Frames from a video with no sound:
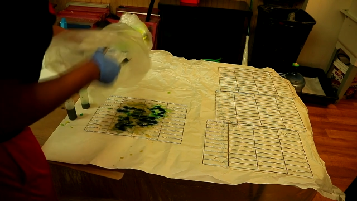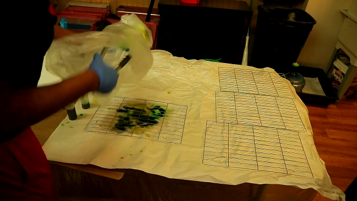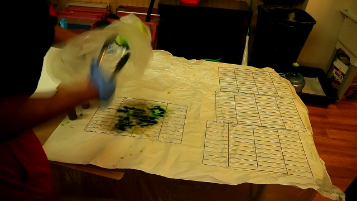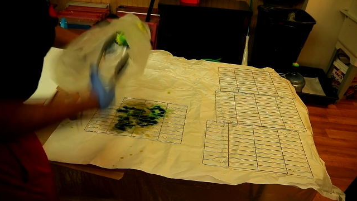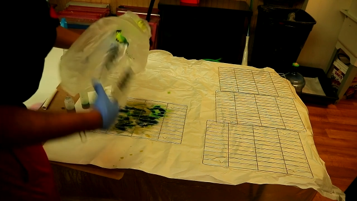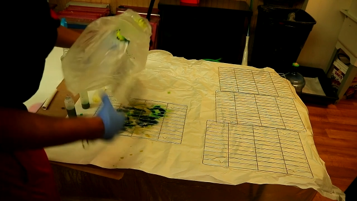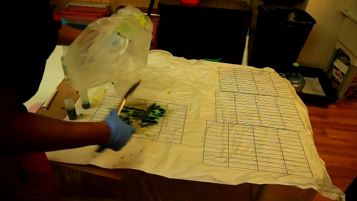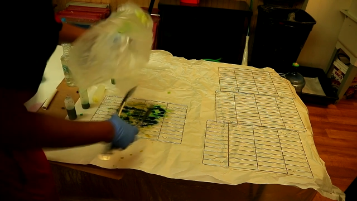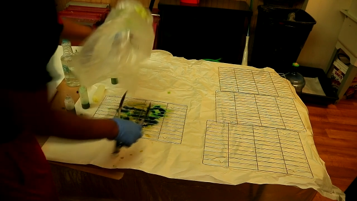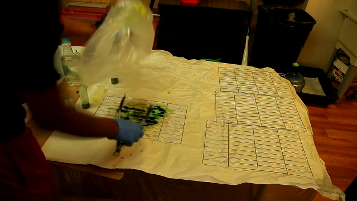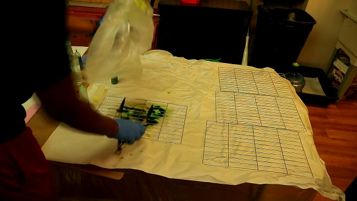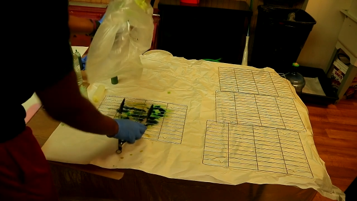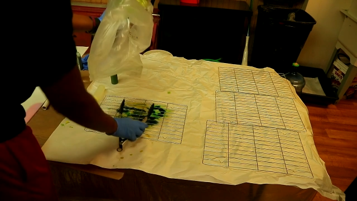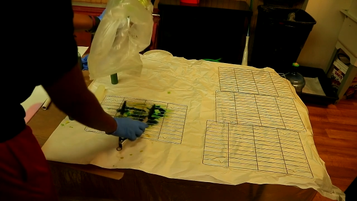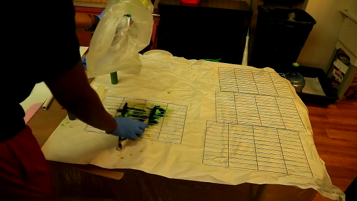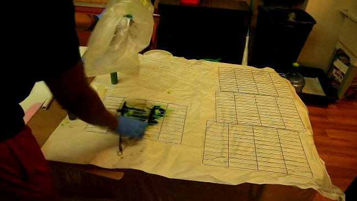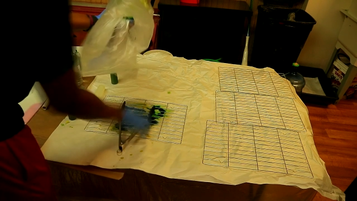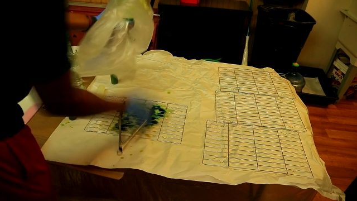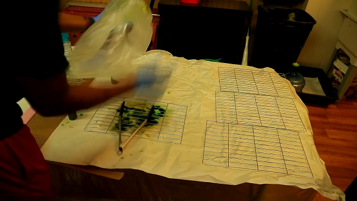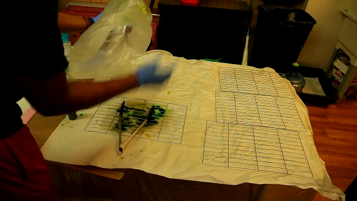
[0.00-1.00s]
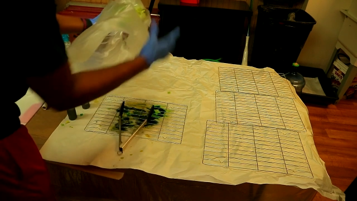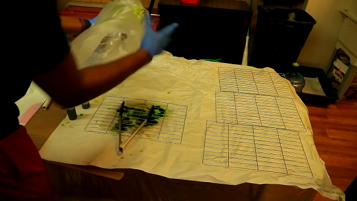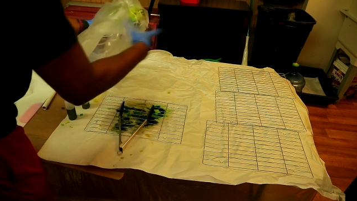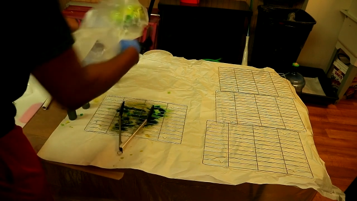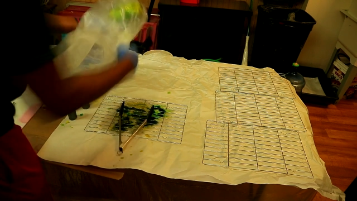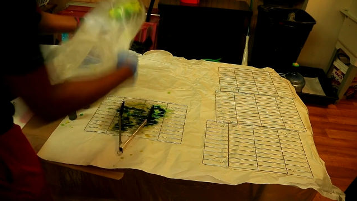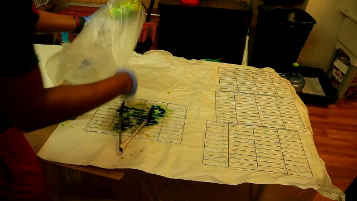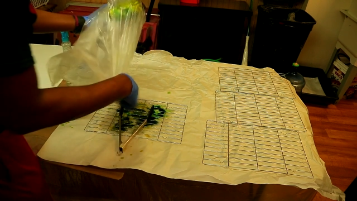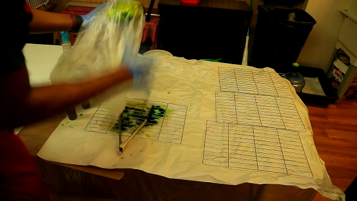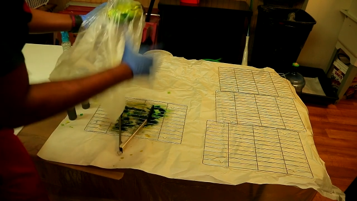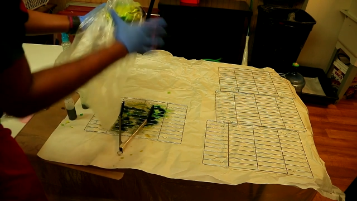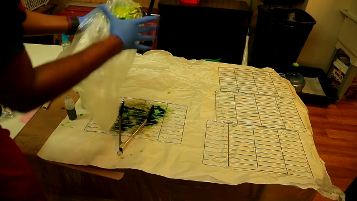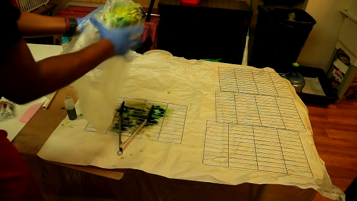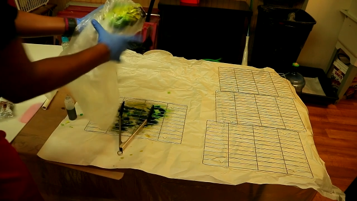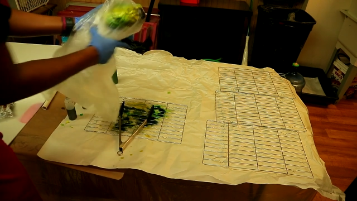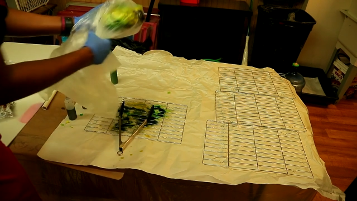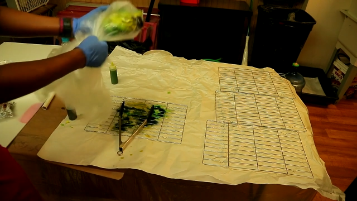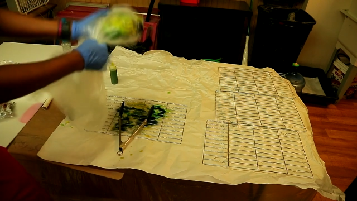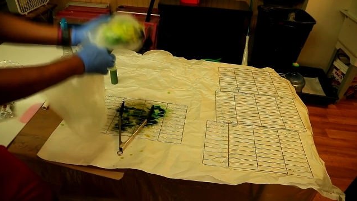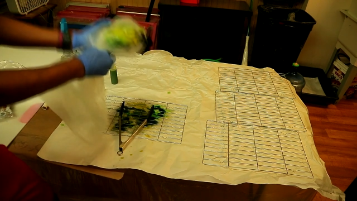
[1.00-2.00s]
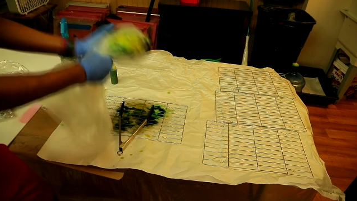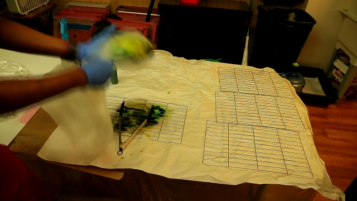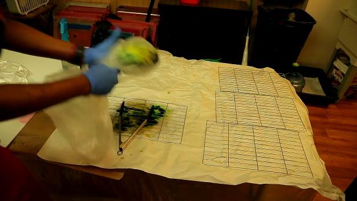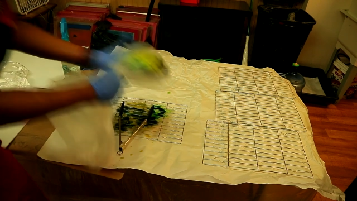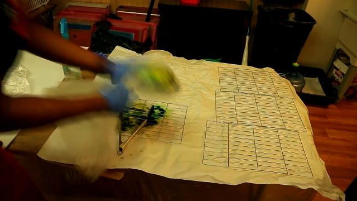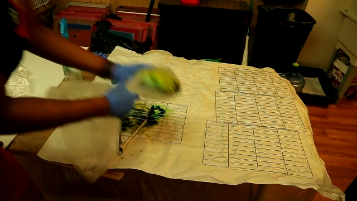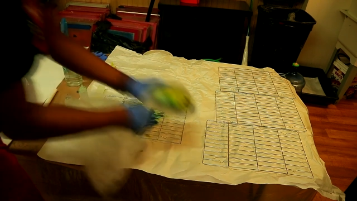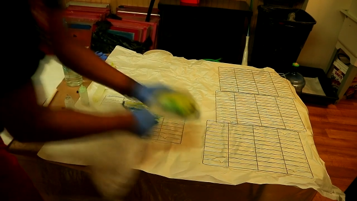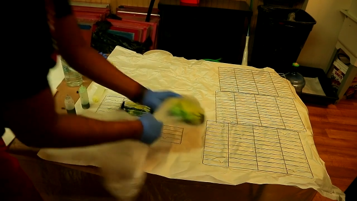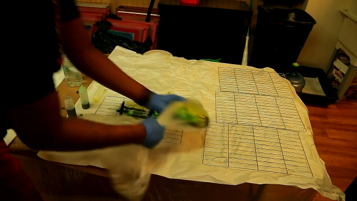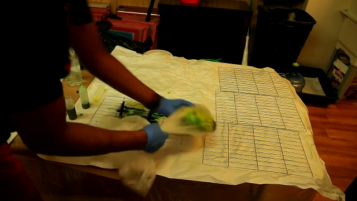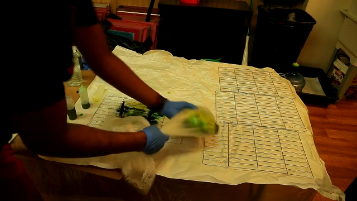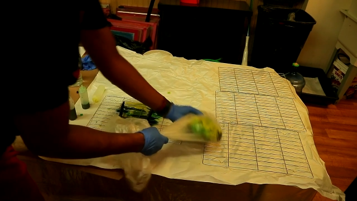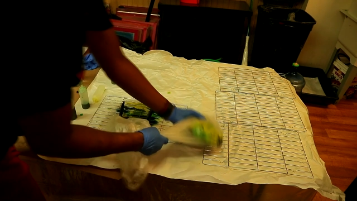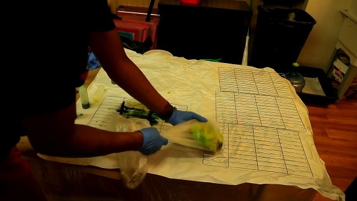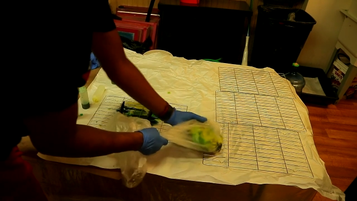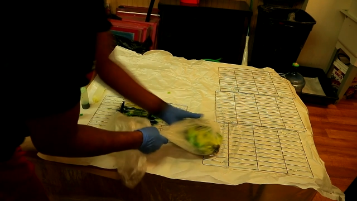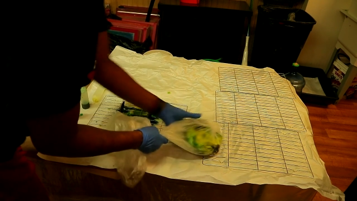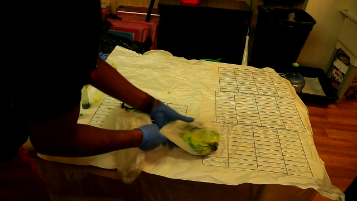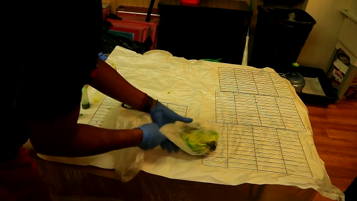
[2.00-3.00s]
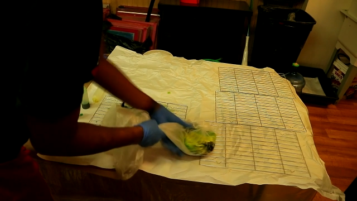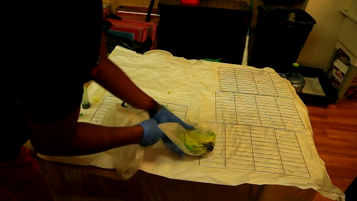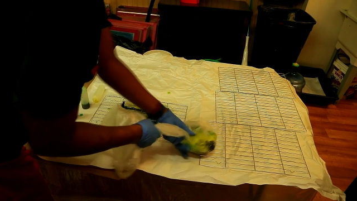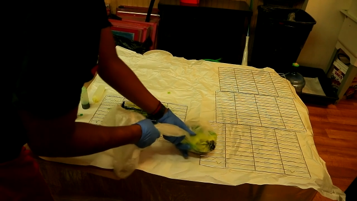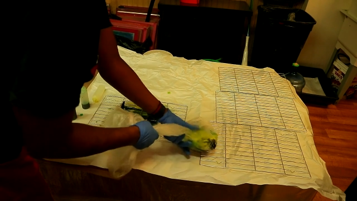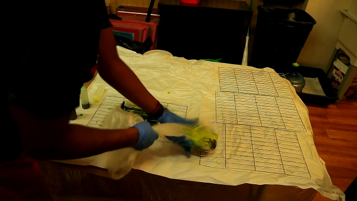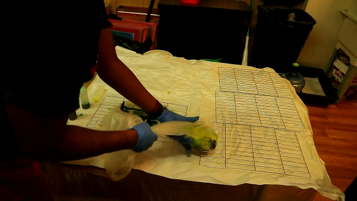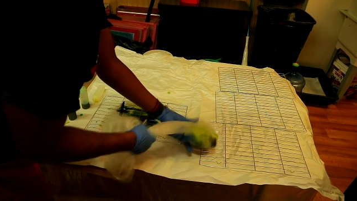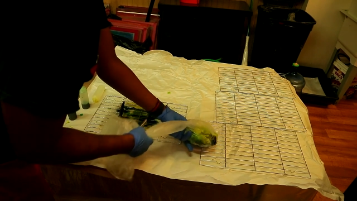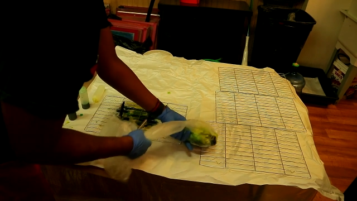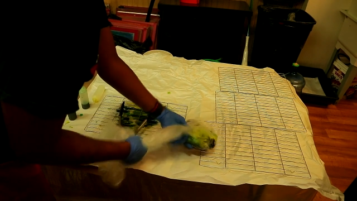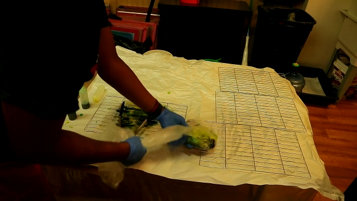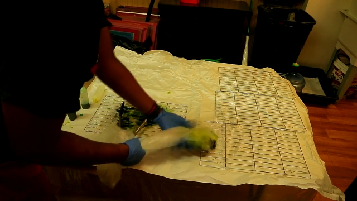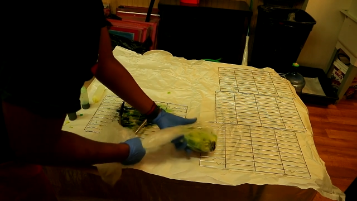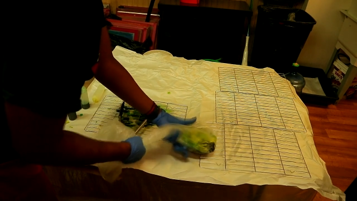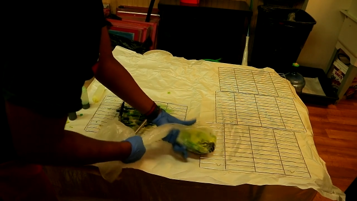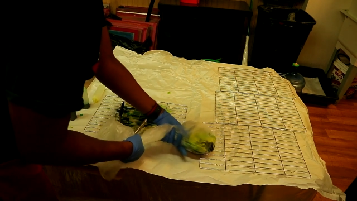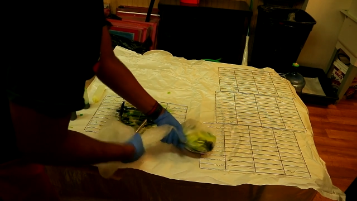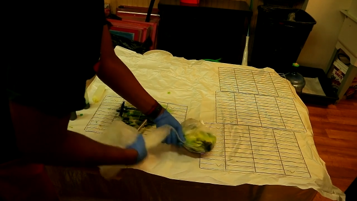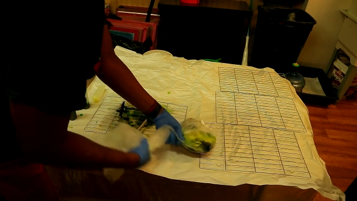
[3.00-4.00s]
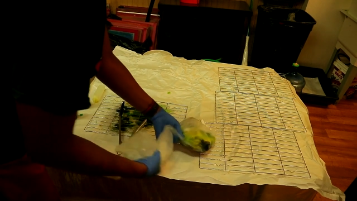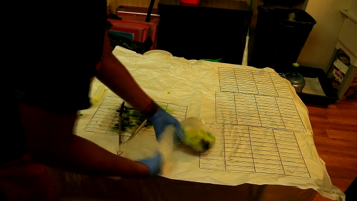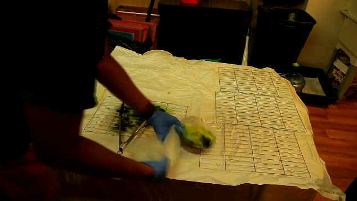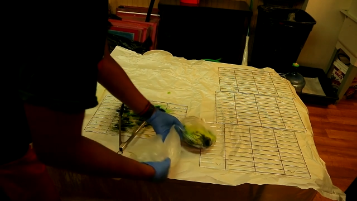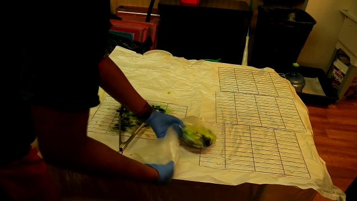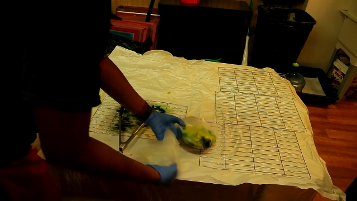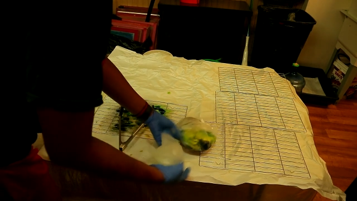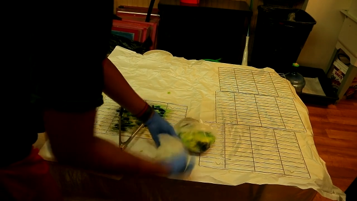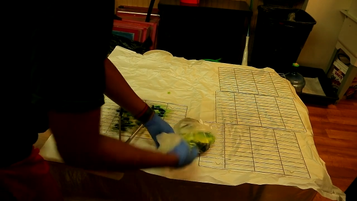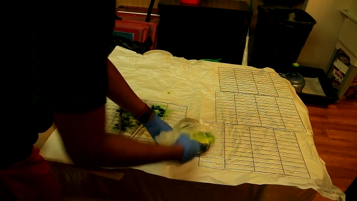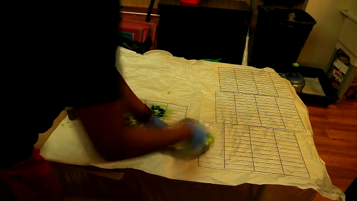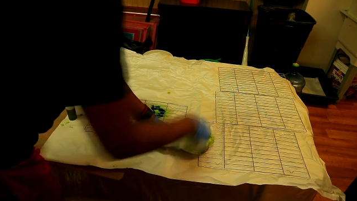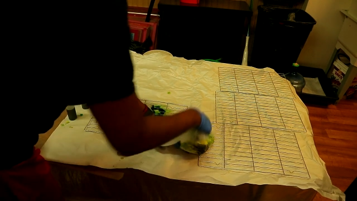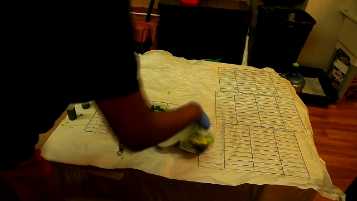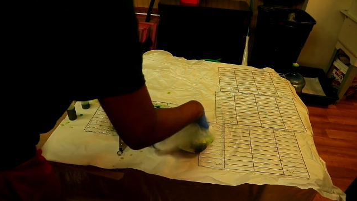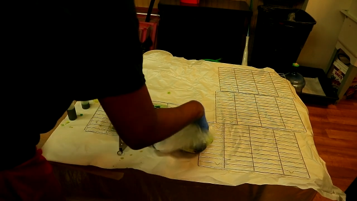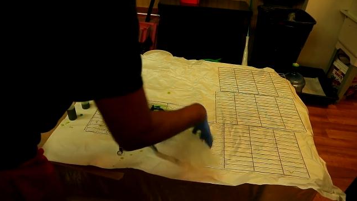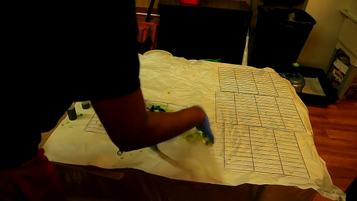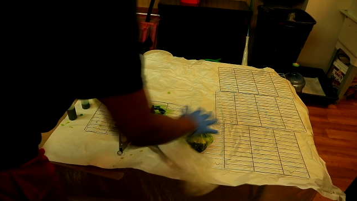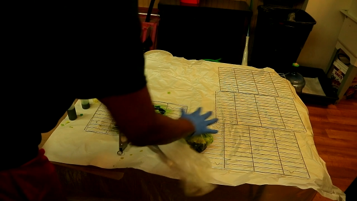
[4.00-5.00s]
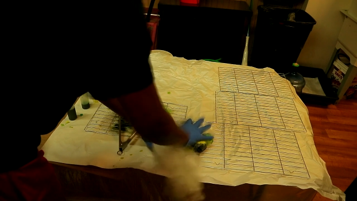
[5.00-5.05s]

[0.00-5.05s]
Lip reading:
[unreadable: no face in view]